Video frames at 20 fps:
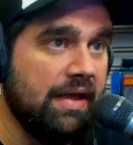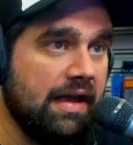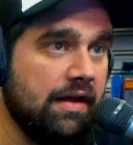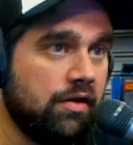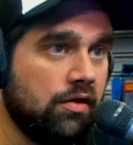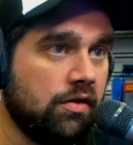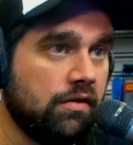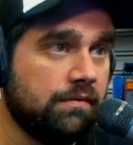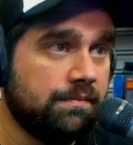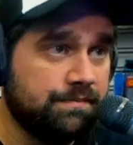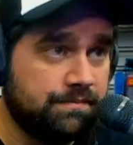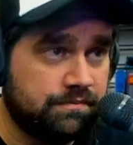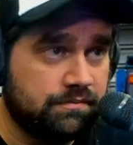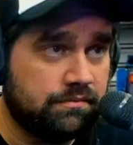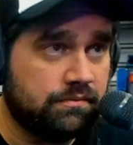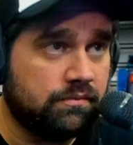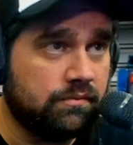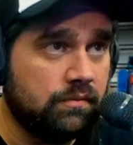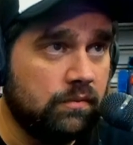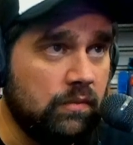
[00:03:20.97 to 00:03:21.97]
banner
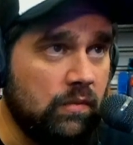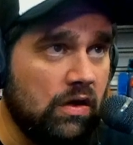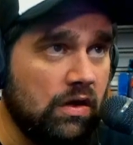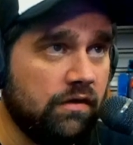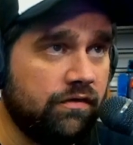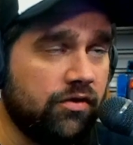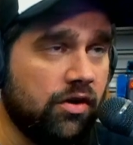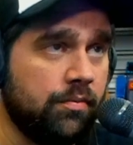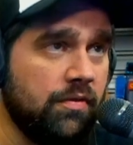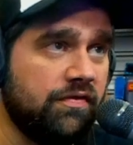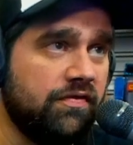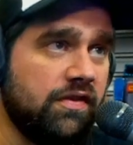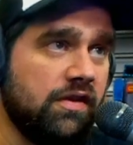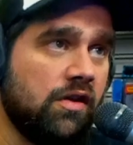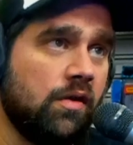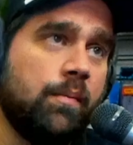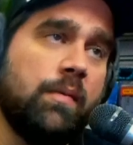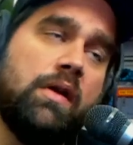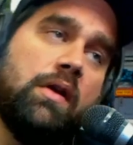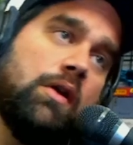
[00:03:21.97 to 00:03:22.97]
from the
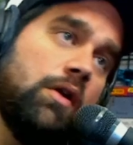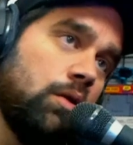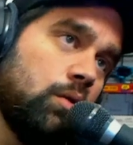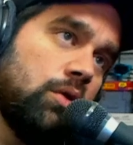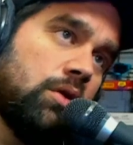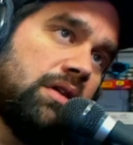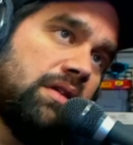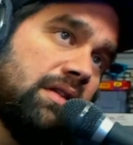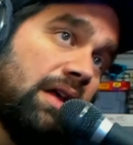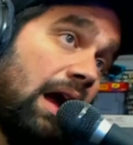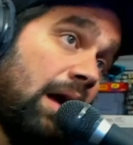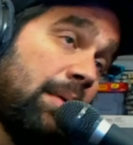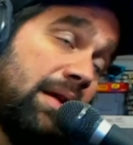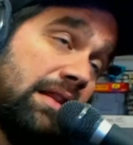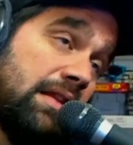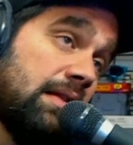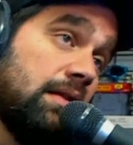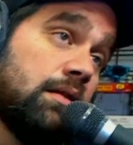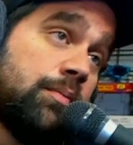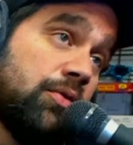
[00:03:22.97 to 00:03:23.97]
film. Where, I
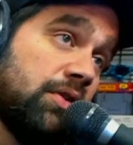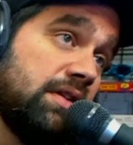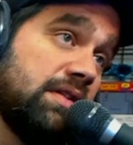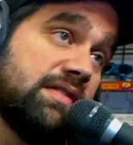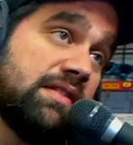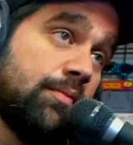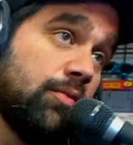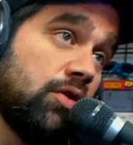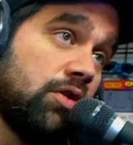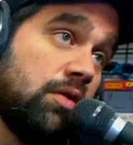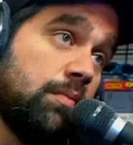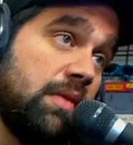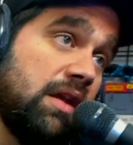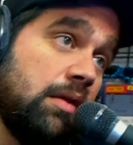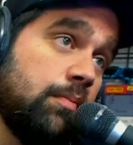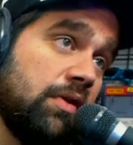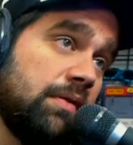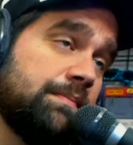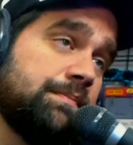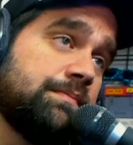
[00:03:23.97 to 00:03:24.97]
mean, they look pretty similar to
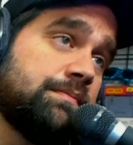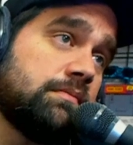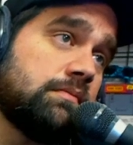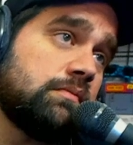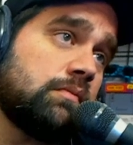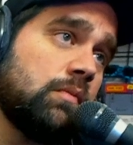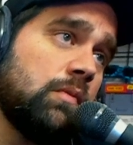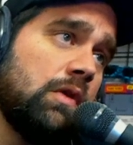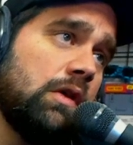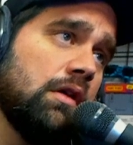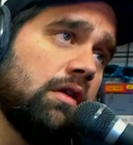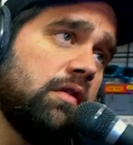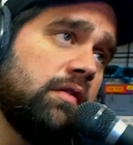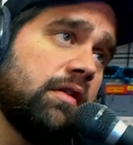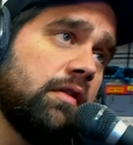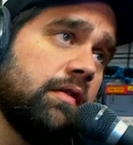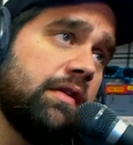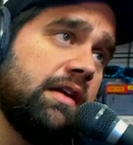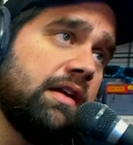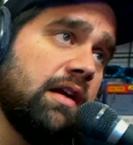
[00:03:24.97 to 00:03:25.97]
me, but
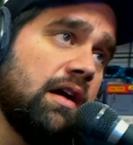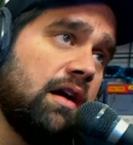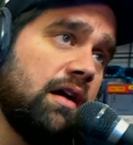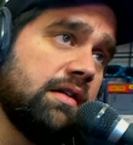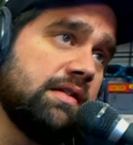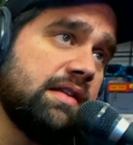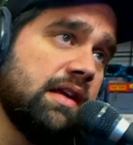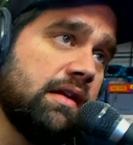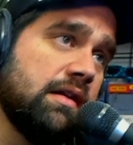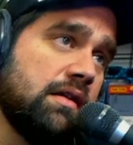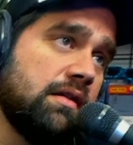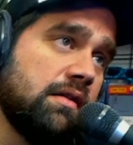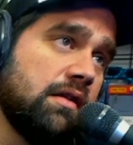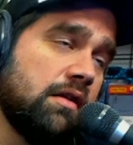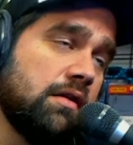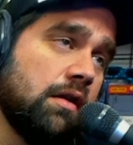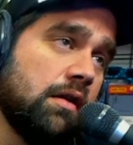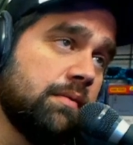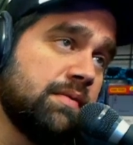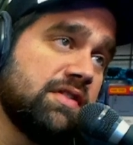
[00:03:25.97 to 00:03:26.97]
clearly Kong's head,
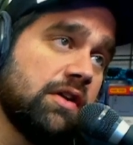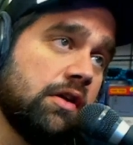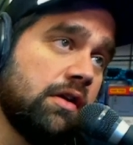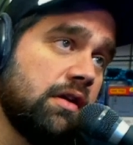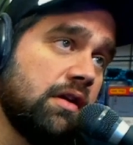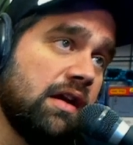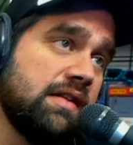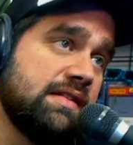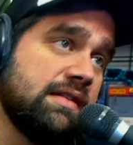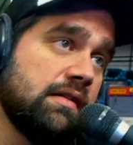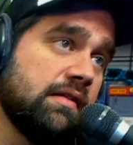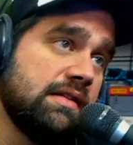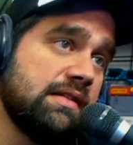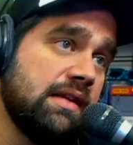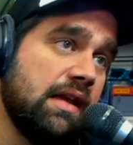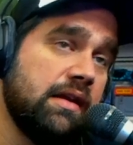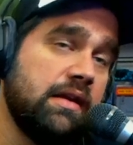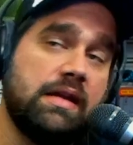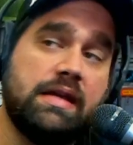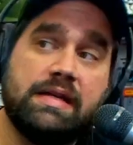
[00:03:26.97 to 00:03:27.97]
or, I'm sorry, Godzilla's
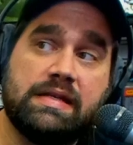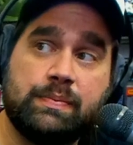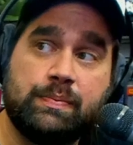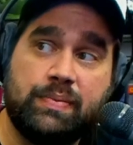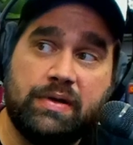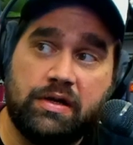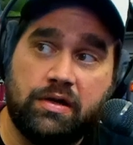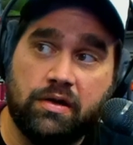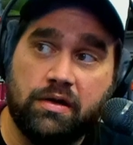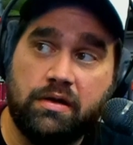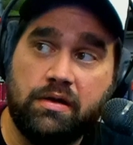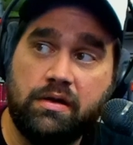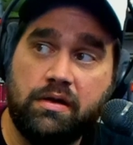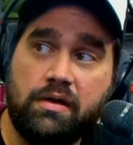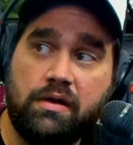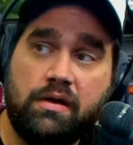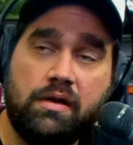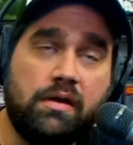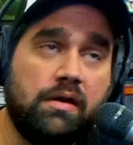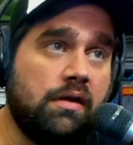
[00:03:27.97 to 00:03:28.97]
head is bigger,
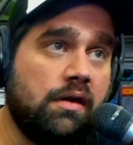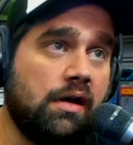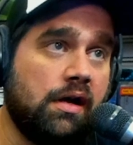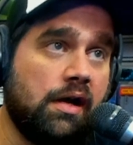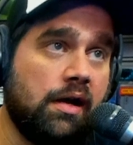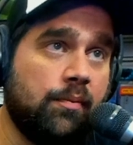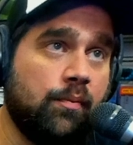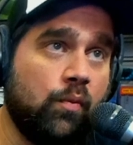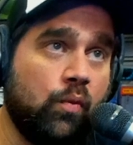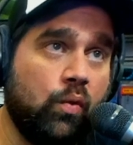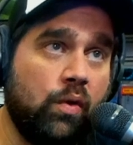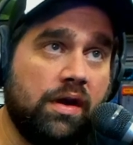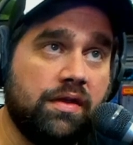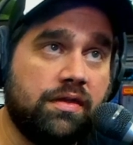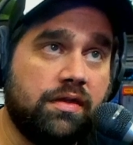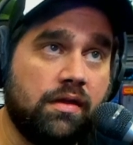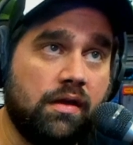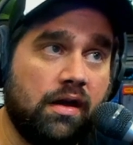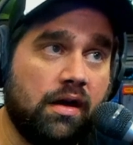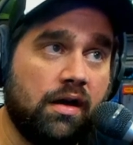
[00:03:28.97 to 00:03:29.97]
um,
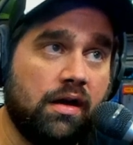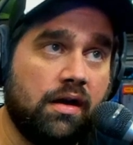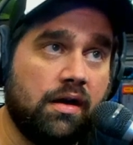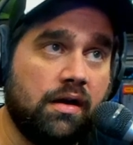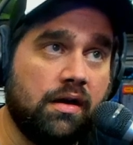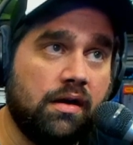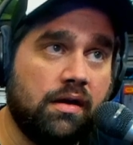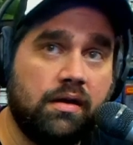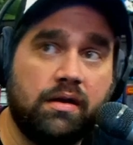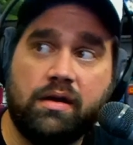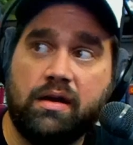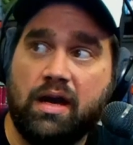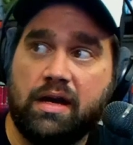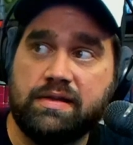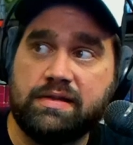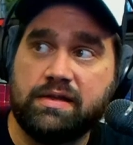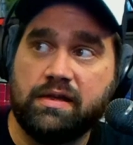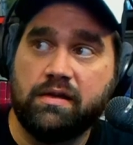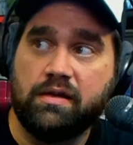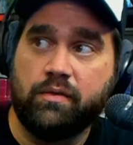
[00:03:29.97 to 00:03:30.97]
with uh,
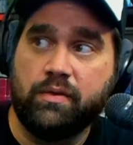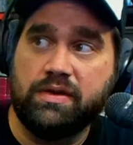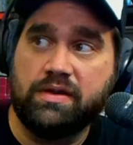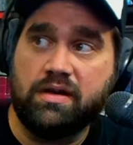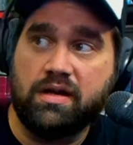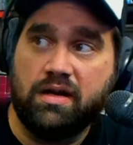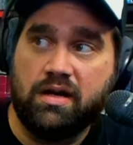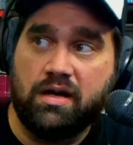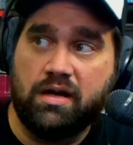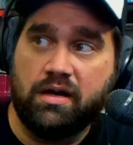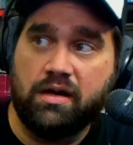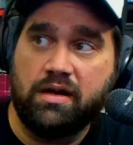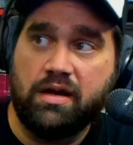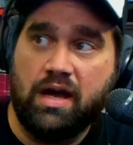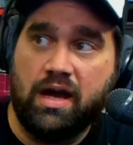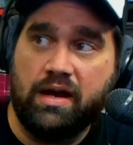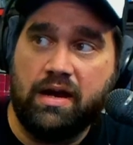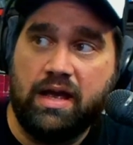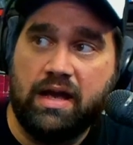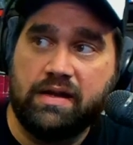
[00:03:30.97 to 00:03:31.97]
Godzilla, with
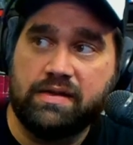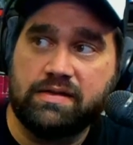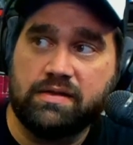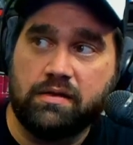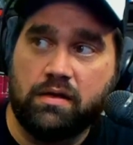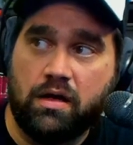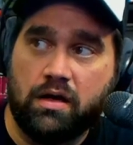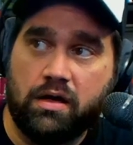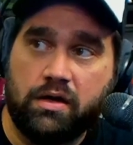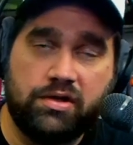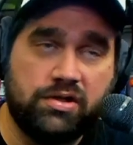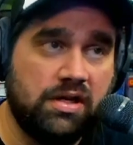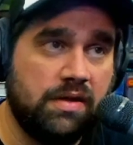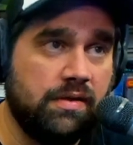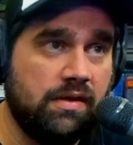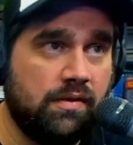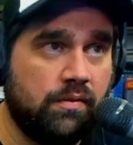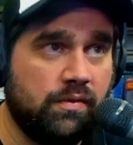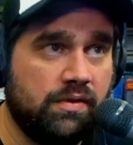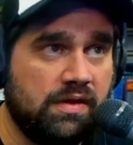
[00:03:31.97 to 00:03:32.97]
Kong not as large,
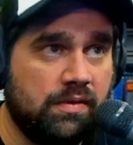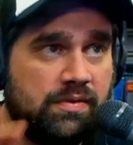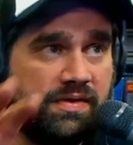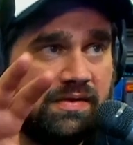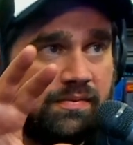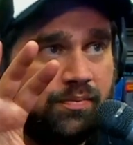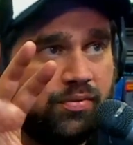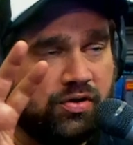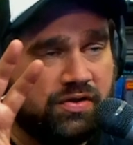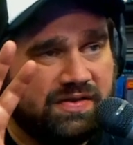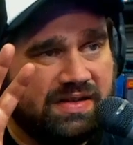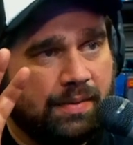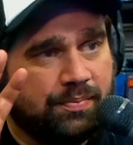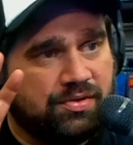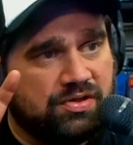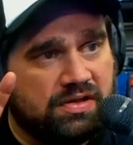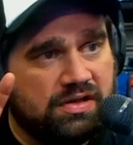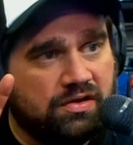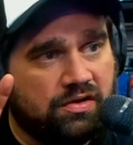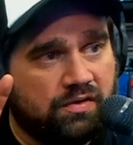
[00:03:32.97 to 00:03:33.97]
and the, with the
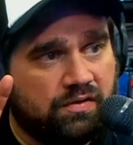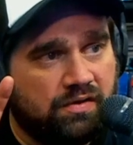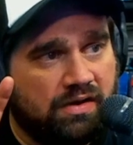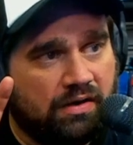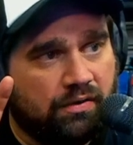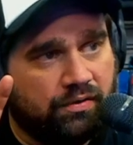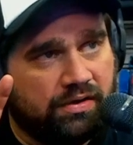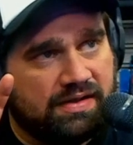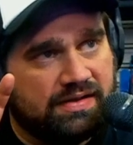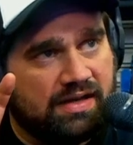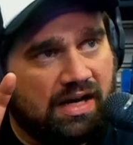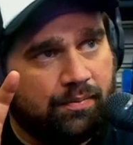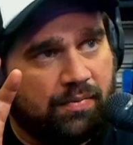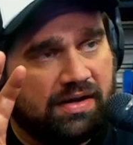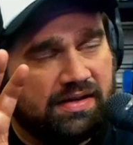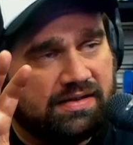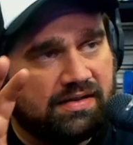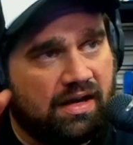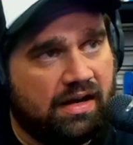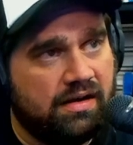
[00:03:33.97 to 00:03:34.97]
perception here, they're not really side
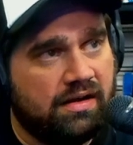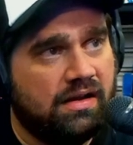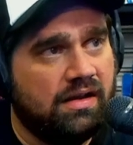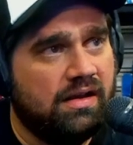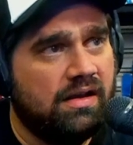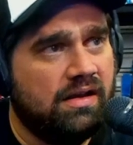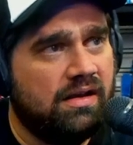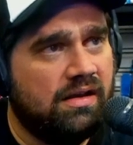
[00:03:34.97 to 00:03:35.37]
by side.